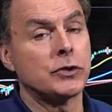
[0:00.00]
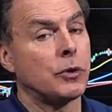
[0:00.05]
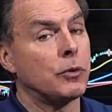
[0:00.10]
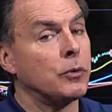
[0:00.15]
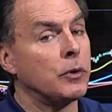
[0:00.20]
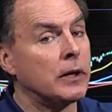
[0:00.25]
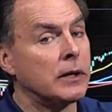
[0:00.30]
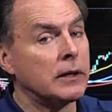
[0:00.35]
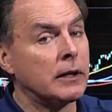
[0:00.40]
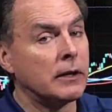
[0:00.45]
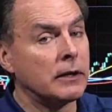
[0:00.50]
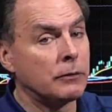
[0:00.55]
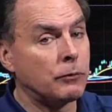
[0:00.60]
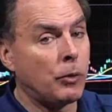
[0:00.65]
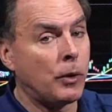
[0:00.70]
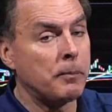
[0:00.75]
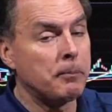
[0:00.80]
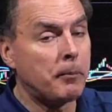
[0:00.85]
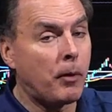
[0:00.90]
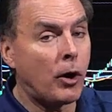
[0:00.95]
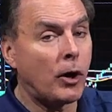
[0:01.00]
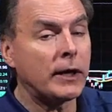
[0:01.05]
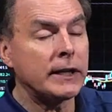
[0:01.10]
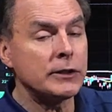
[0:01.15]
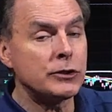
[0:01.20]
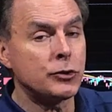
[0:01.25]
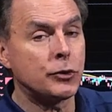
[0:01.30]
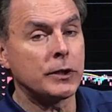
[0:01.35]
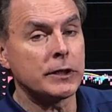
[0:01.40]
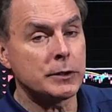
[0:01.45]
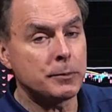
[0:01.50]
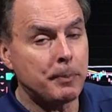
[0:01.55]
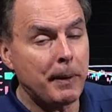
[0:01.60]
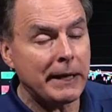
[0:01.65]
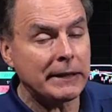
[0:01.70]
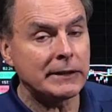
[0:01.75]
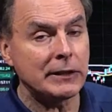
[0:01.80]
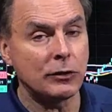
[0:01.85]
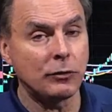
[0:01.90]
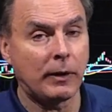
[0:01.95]
So what markets are
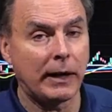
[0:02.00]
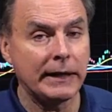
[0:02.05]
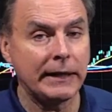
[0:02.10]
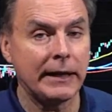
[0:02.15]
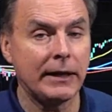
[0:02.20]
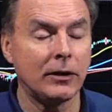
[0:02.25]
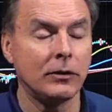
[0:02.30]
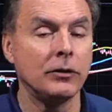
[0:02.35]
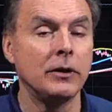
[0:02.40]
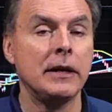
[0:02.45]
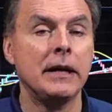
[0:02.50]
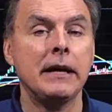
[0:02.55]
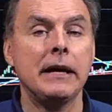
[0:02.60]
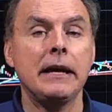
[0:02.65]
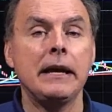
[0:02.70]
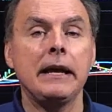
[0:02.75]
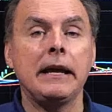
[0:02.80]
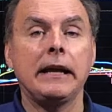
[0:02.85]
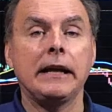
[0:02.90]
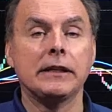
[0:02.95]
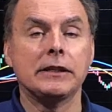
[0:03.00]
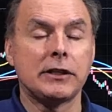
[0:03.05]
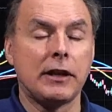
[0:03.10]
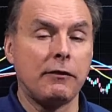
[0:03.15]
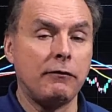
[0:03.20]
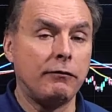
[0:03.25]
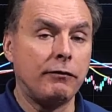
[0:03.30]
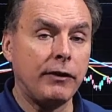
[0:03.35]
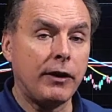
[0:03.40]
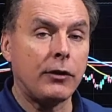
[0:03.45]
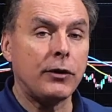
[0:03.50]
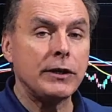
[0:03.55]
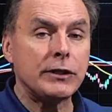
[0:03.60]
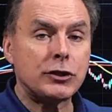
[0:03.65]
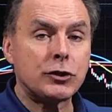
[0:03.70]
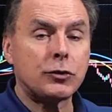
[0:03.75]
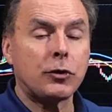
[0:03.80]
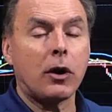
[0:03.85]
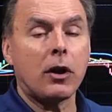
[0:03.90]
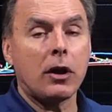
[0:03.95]
expecting right now is a very
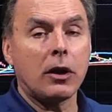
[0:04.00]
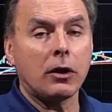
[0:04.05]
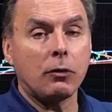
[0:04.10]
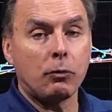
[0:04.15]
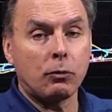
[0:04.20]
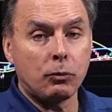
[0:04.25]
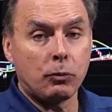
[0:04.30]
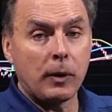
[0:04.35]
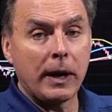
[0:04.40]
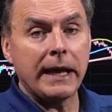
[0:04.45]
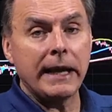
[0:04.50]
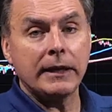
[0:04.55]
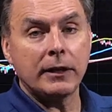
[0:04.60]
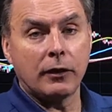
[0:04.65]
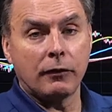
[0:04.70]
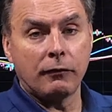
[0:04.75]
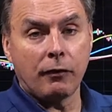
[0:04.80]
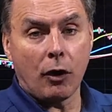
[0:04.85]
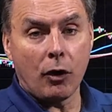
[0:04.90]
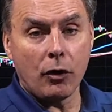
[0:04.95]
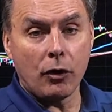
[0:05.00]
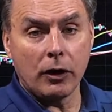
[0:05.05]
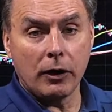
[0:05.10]
strong rate of